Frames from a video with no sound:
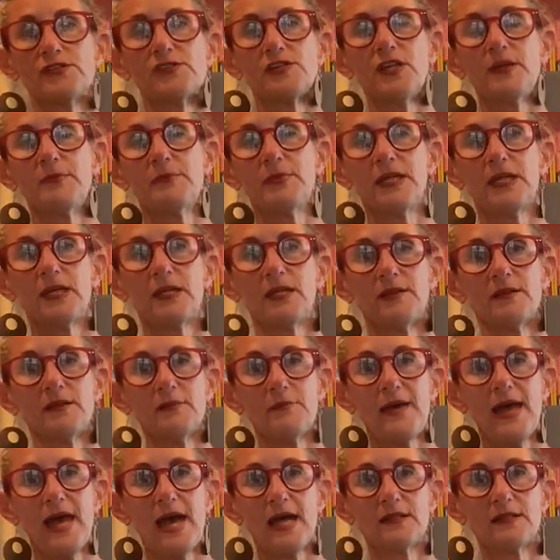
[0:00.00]
keeping it in the
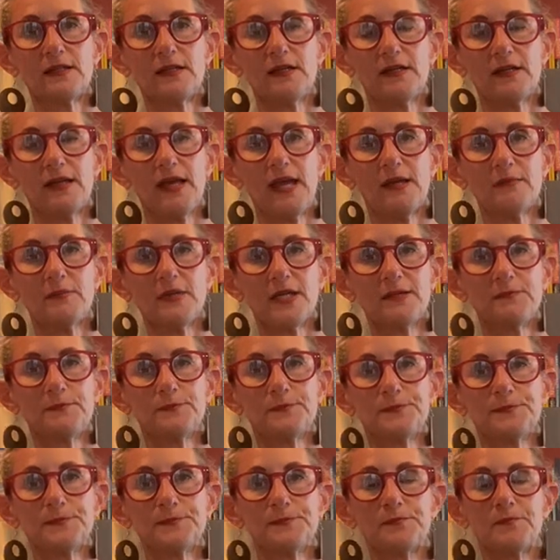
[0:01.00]
bag that it came in.
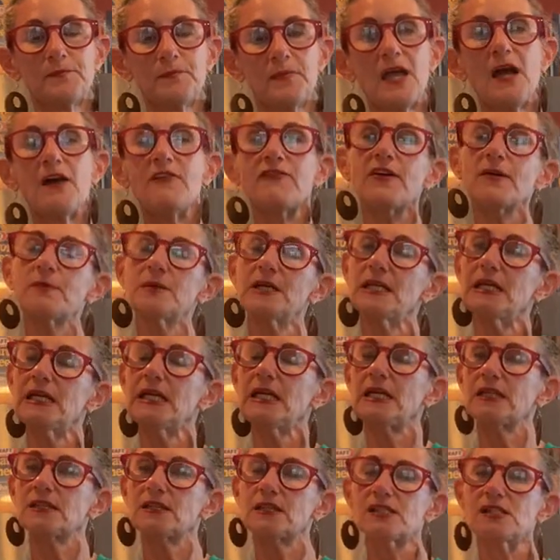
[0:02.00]
Now, if I'm going to
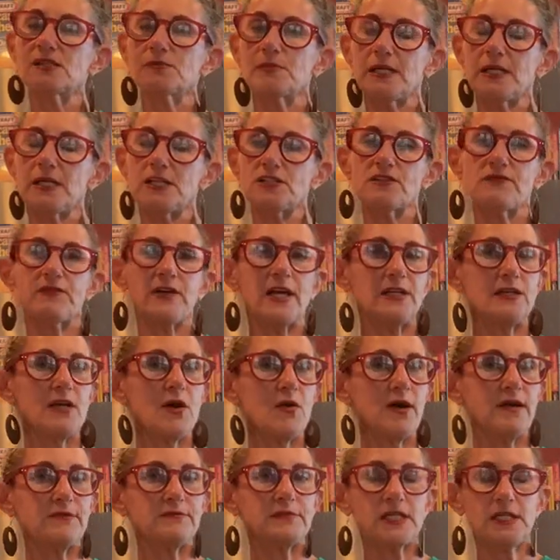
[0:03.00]
eat the spinach, if I know
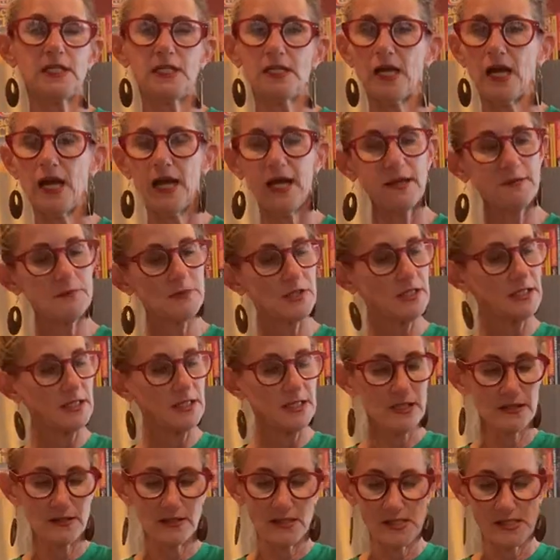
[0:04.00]
I'm going to
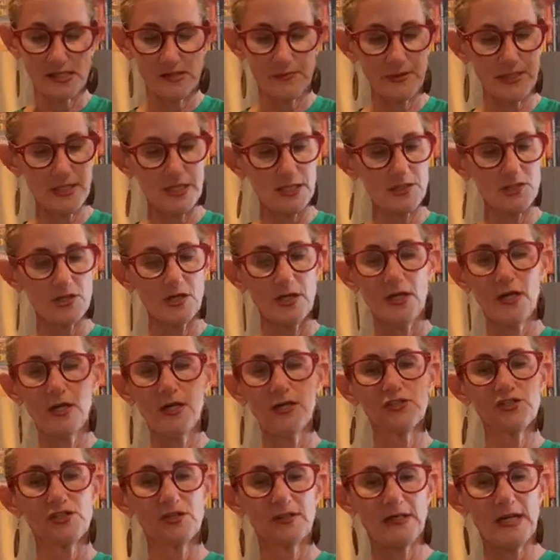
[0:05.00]
eat this spinach
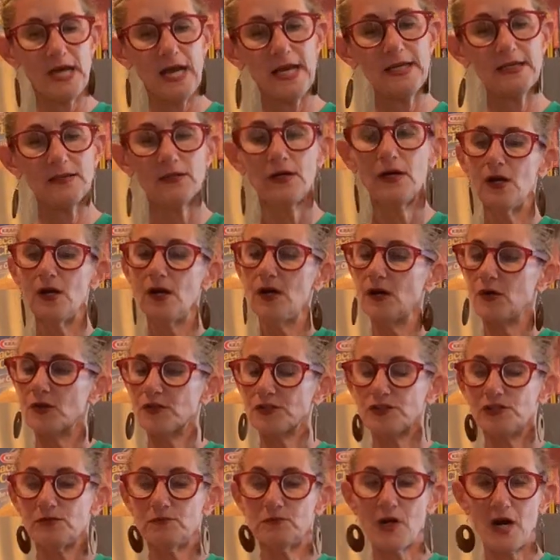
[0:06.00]
tonight or
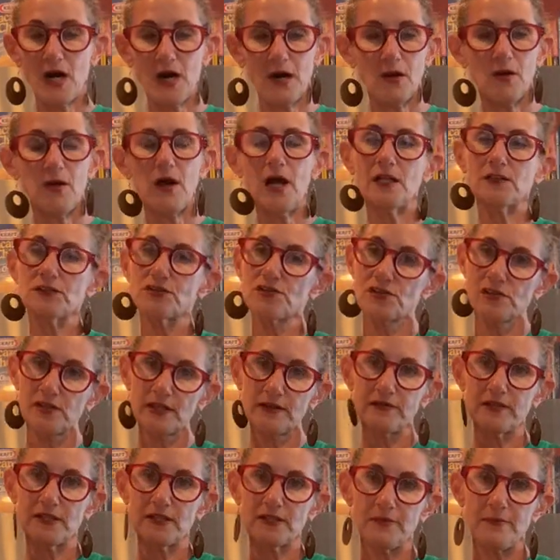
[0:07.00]
tomorrow, I'll just
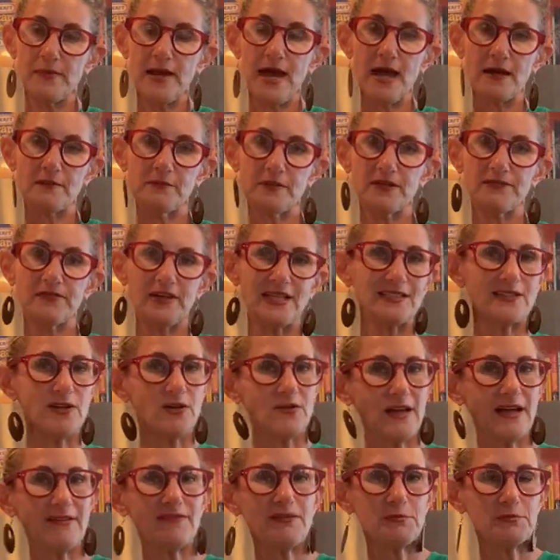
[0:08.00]
leave it in the bag. But if I
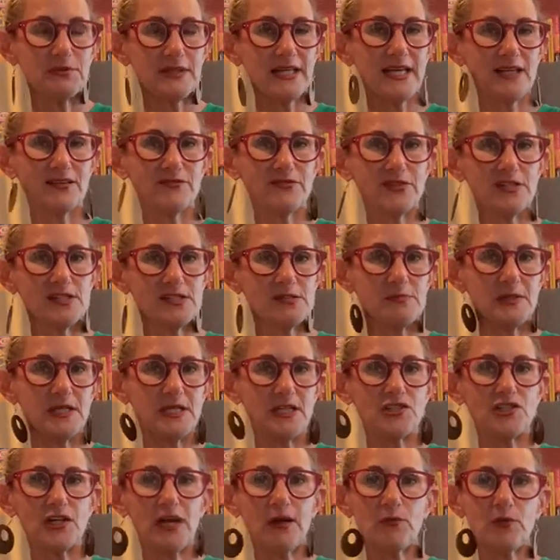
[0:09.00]
don't have a plan for the
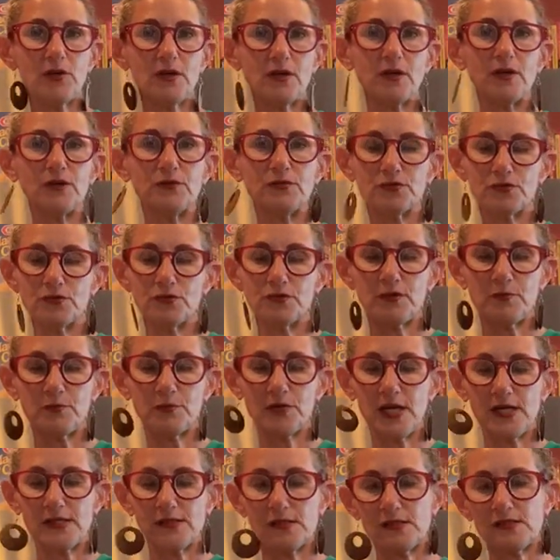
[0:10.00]
spinach, I will go through the
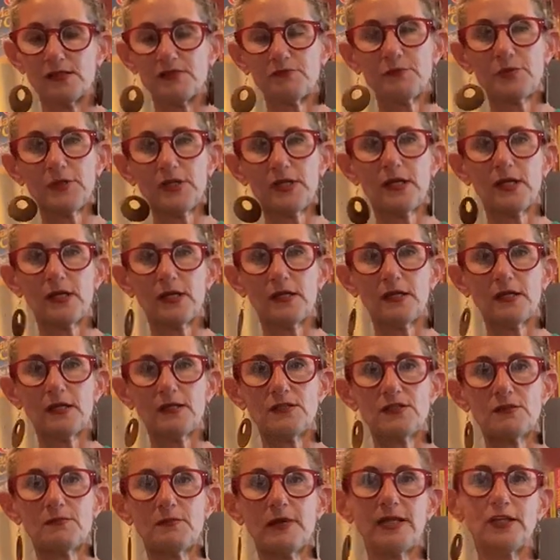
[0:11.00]
process of putting it
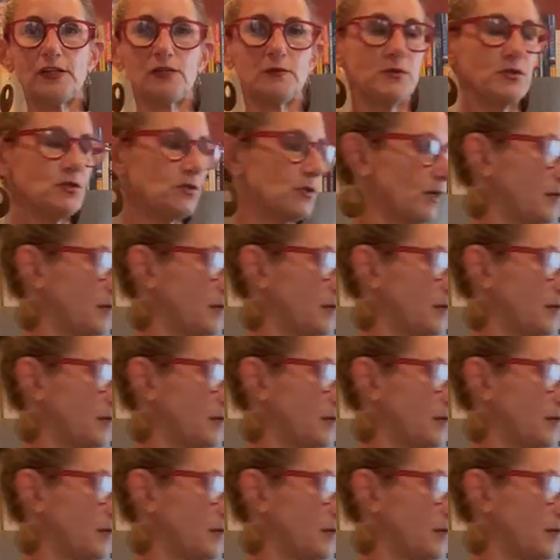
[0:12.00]
into my humidor.